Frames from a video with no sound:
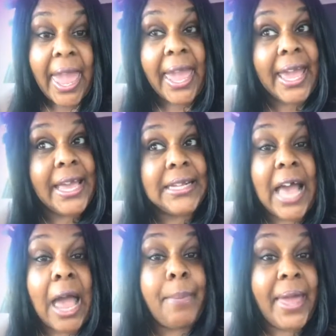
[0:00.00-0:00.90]
and
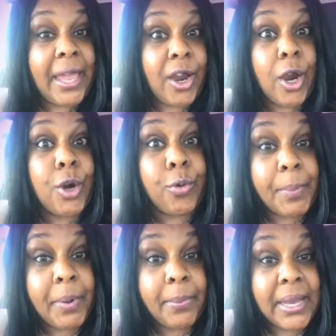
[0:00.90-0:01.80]
I pay her a
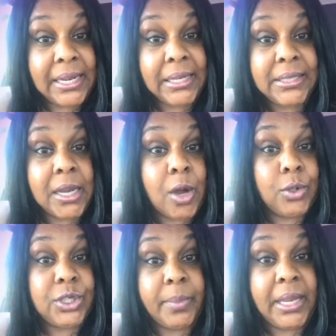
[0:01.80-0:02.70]
grip of money to
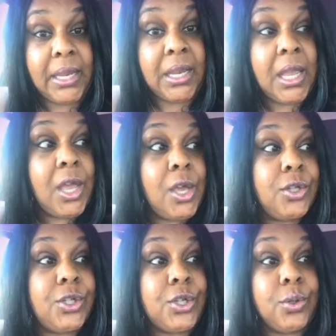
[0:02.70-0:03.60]
coach me
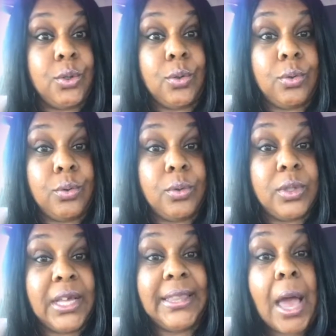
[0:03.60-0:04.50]
to
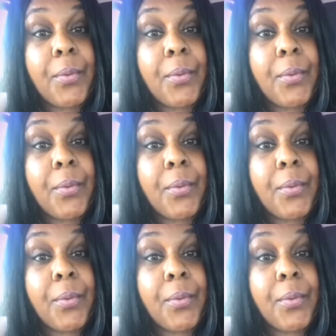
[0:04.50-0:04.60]
the